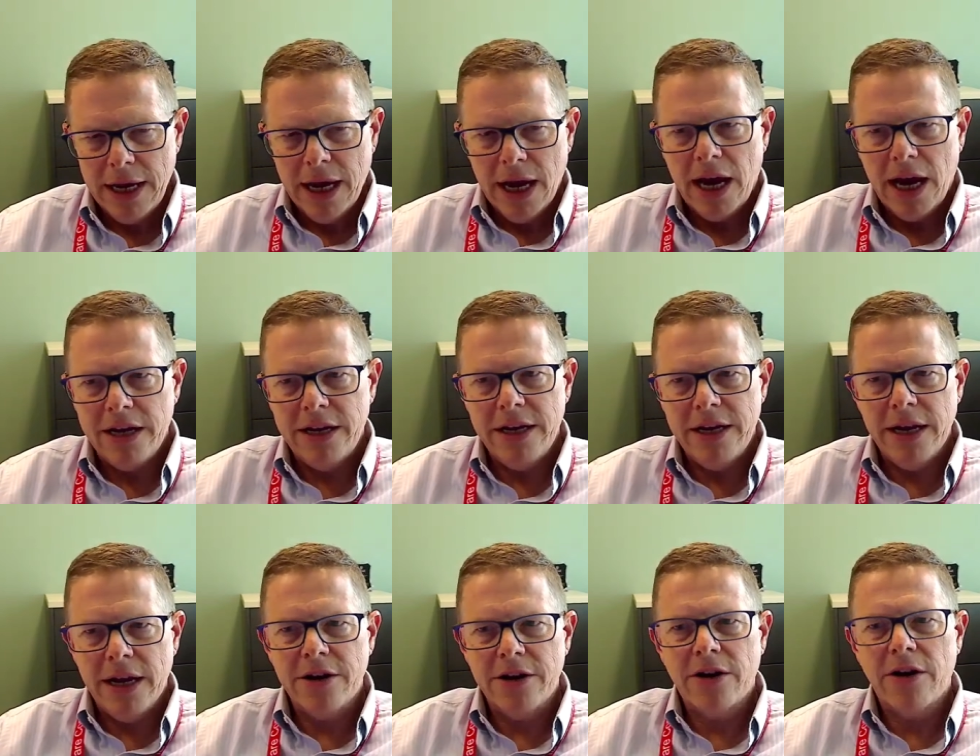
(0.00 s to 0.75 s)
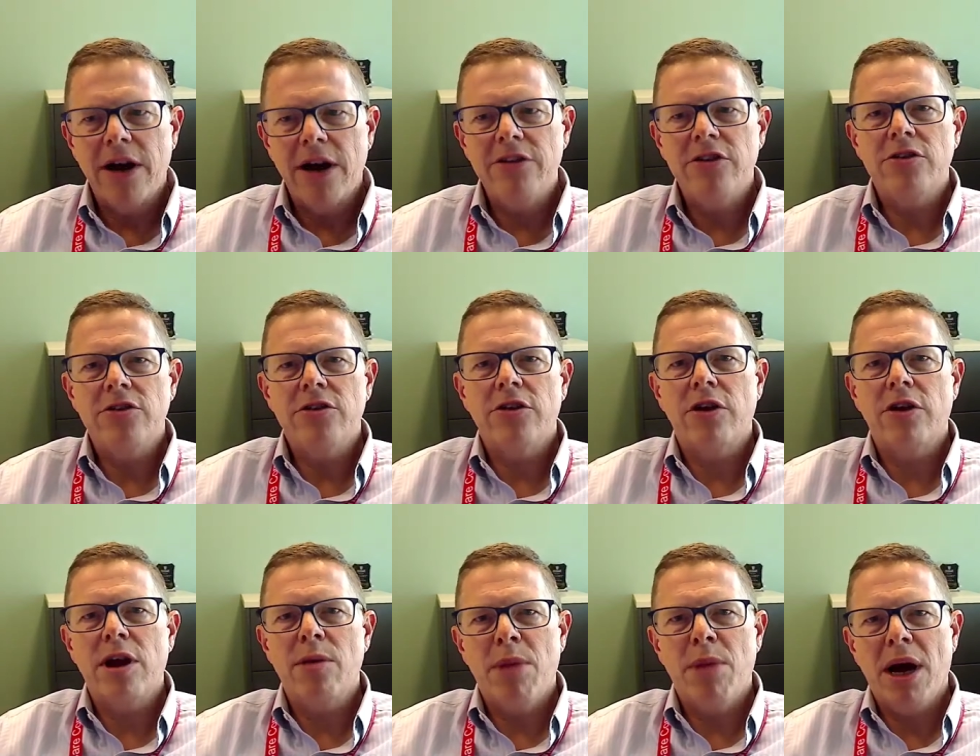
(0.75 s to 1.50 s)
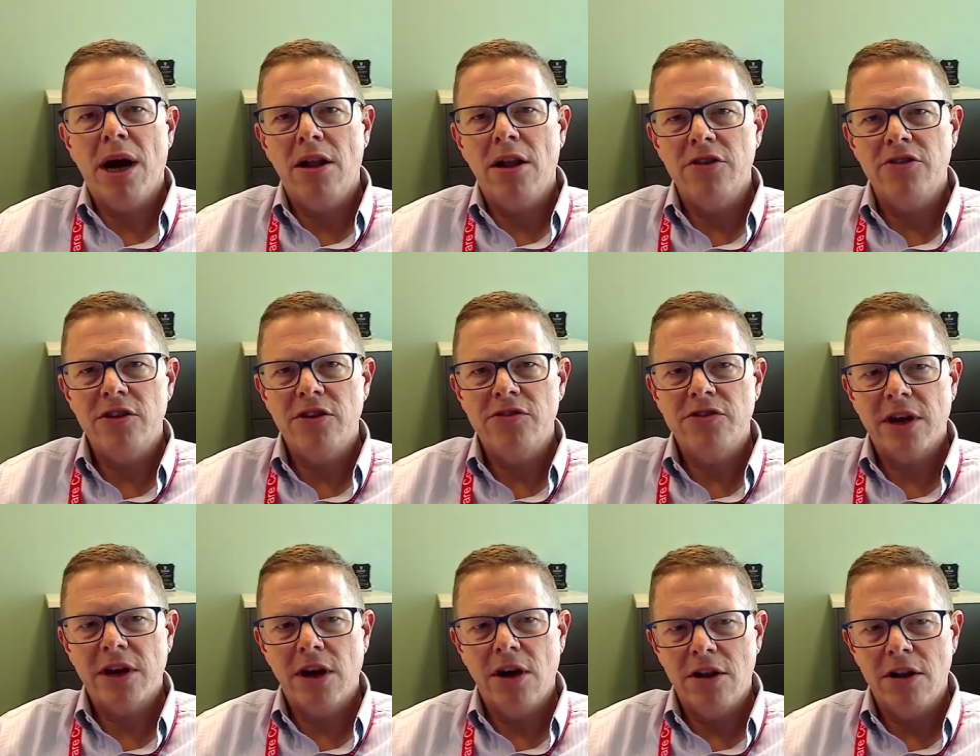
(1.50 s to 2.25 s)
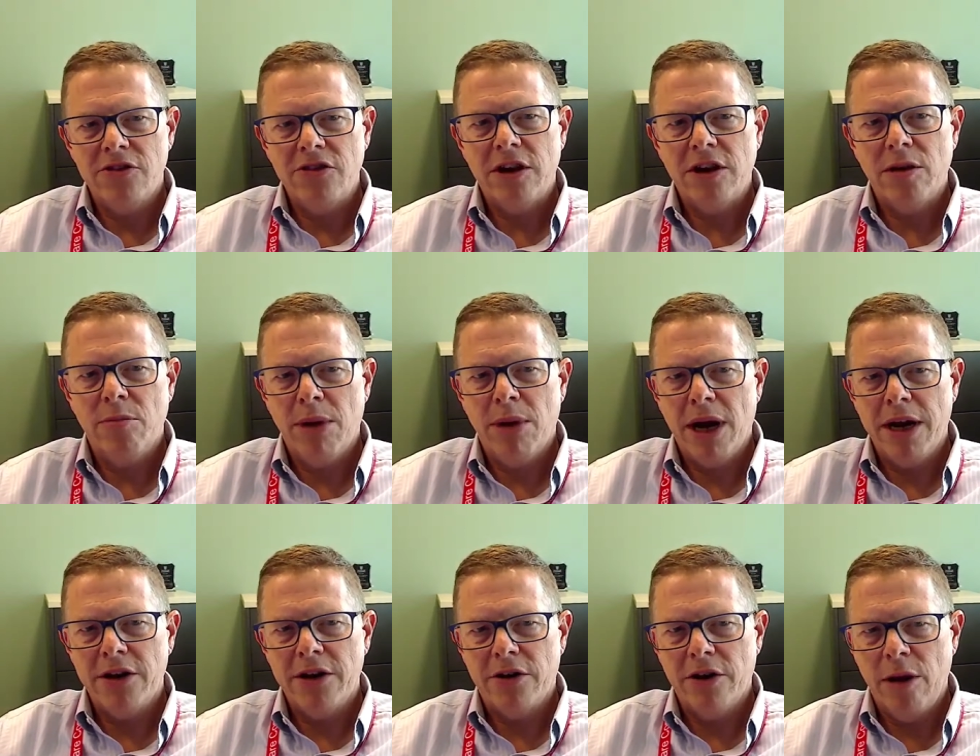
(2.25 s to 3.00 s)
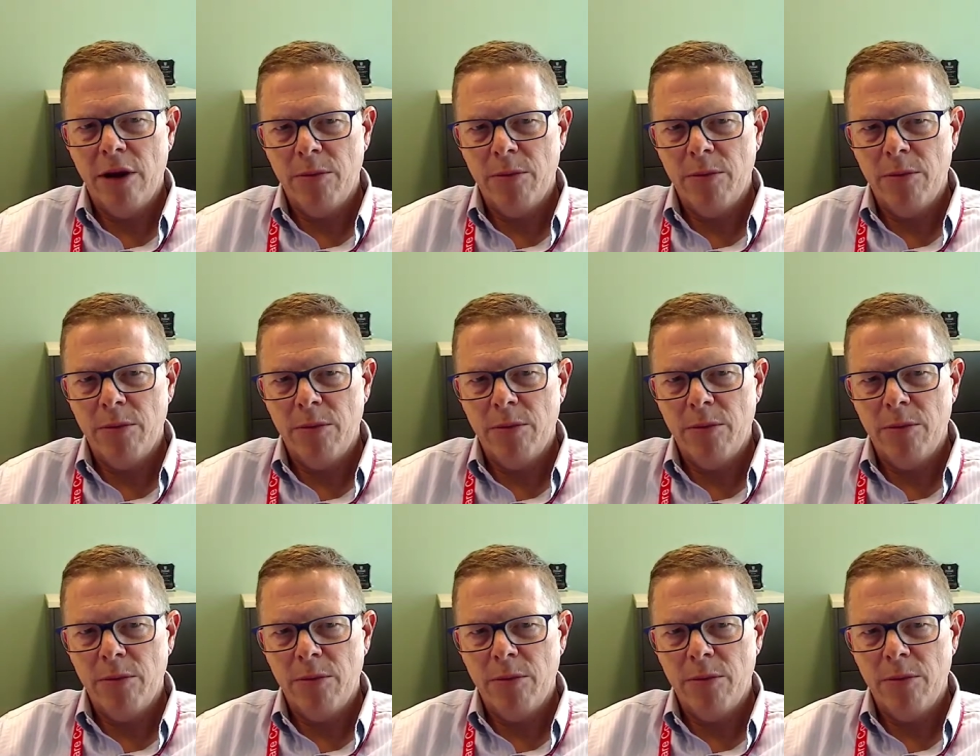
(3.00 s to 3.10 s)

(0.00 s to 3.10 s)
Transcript: I did an undergraduate degree in biology and psychology combined degree at